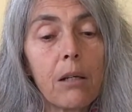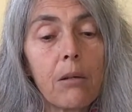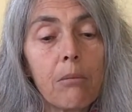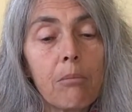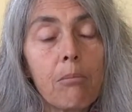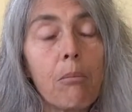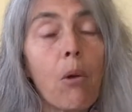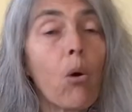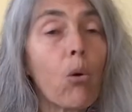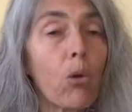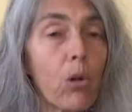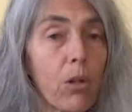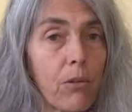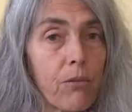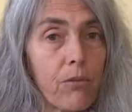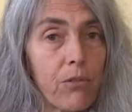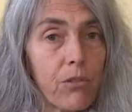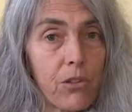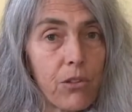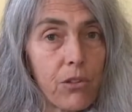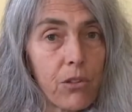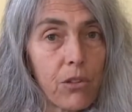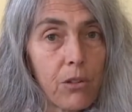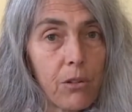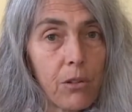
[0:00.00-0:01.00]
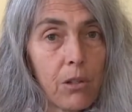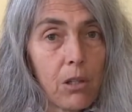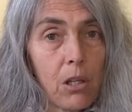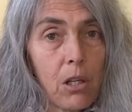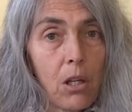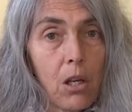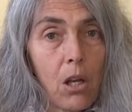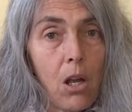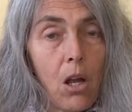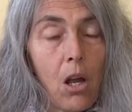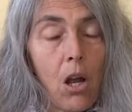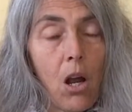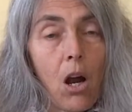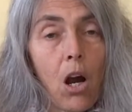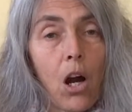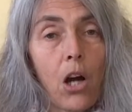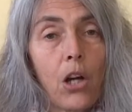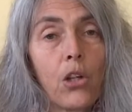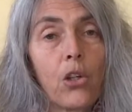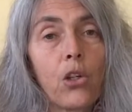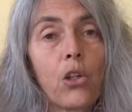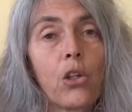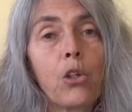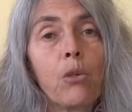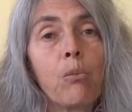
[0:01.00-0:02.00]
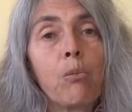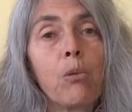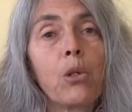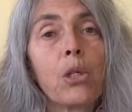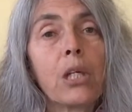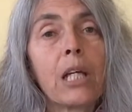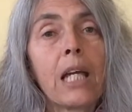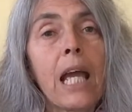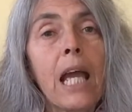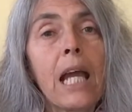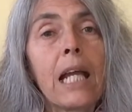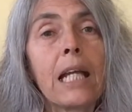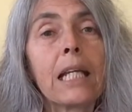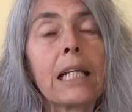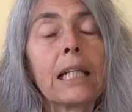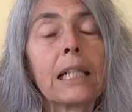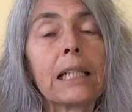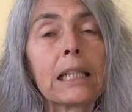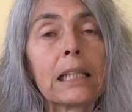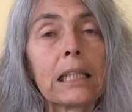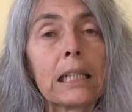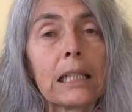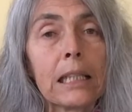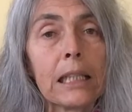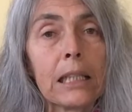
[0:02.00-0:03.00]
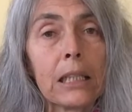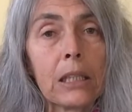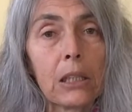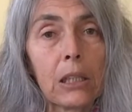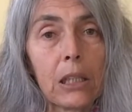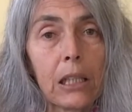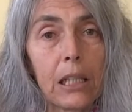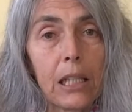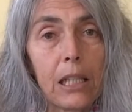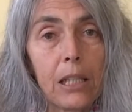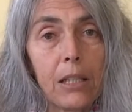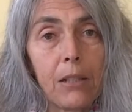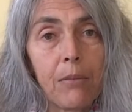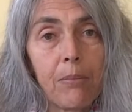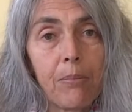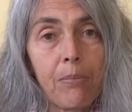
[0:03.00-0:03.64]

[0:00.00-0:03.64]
motives? Are you communicating clearly?